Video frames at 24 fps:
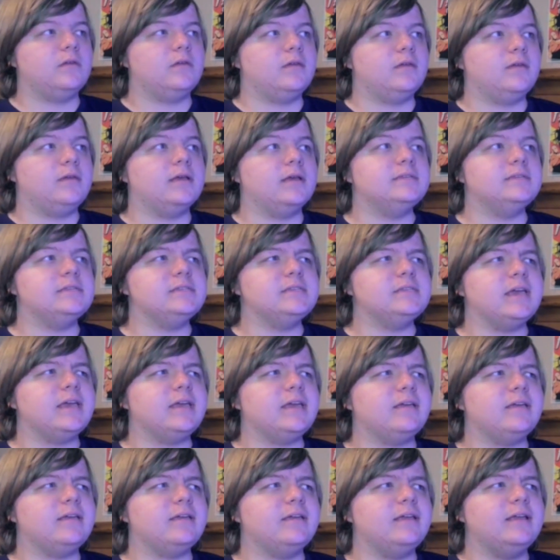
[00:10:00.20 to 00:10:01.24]
Because it's like
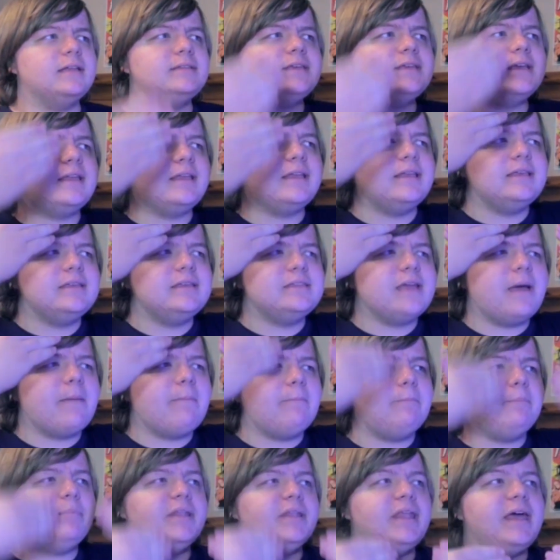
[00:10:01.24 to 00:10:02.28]
he's that
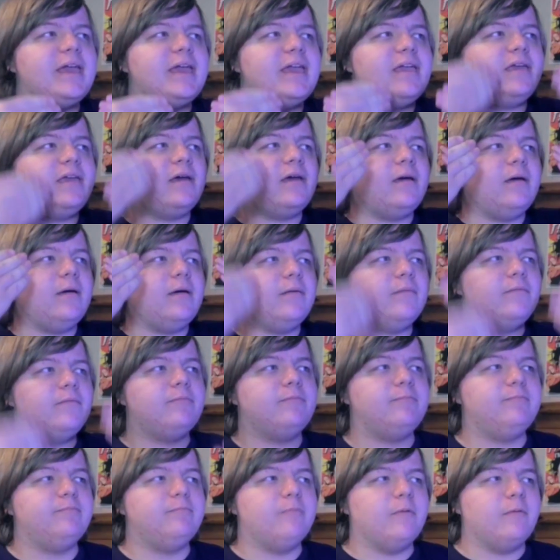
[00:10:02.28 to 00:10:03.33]
blank,
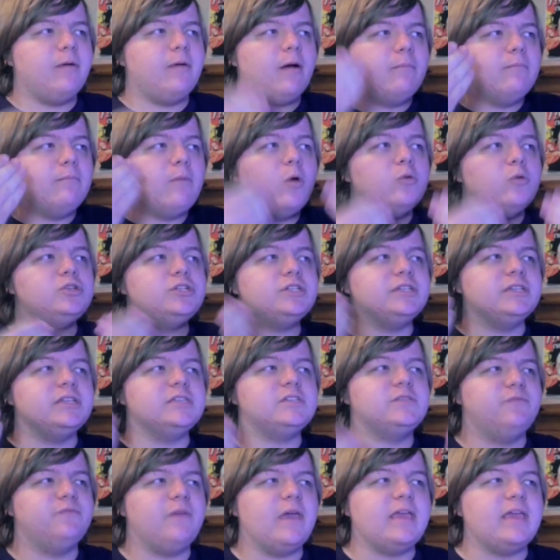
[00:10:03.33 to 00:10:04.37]

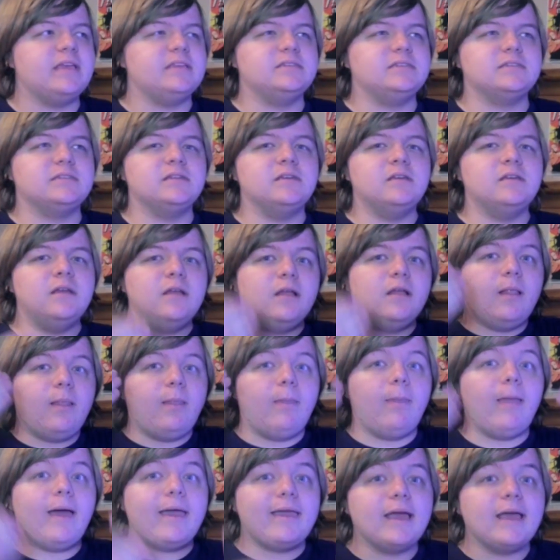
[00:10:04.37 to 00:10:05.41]
emotionless face.
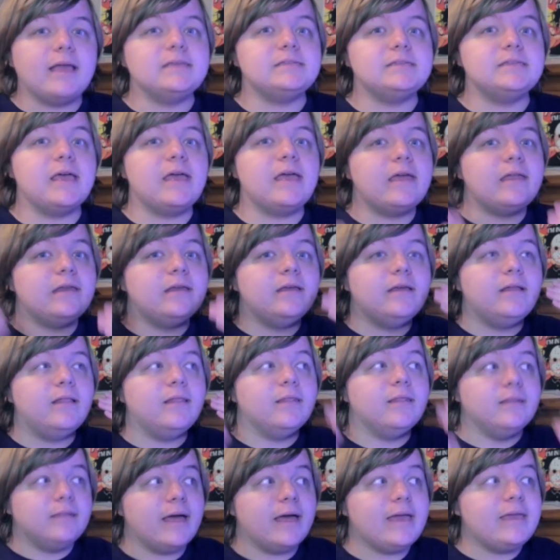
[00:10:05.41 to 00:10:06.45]
Like I said,
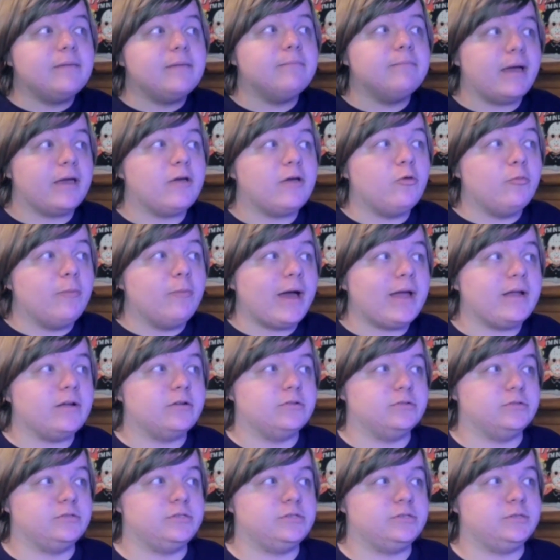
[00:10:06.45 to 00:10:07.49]
like Michael
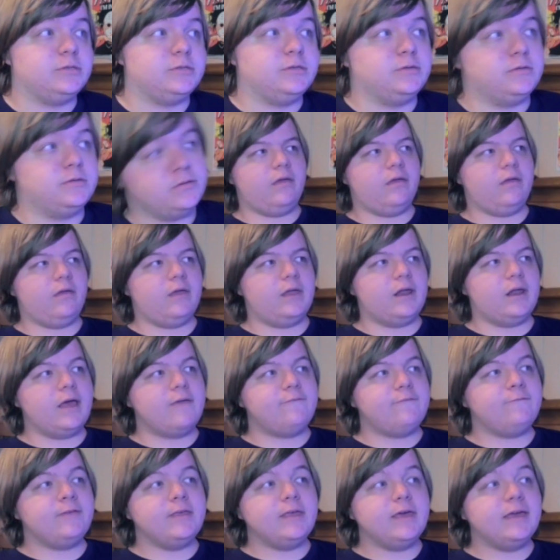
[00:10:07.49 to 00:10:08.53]
Myers. And I
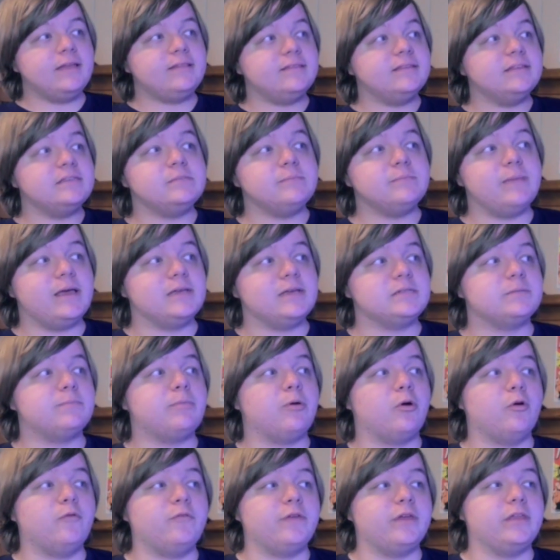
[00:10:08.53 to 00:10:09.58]
feel like this mask
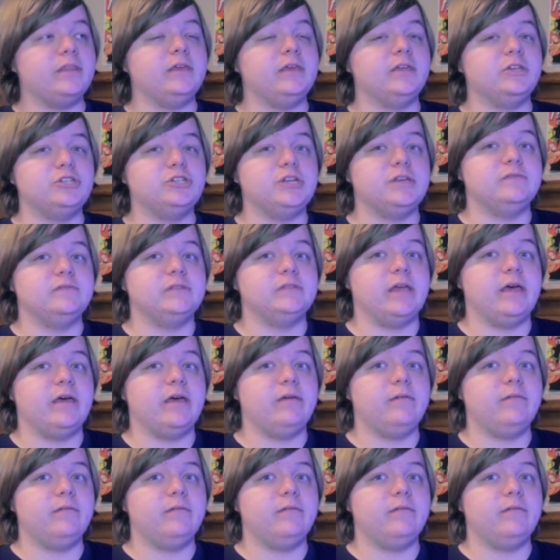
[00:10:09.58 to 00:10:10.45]
perfectly achieves that.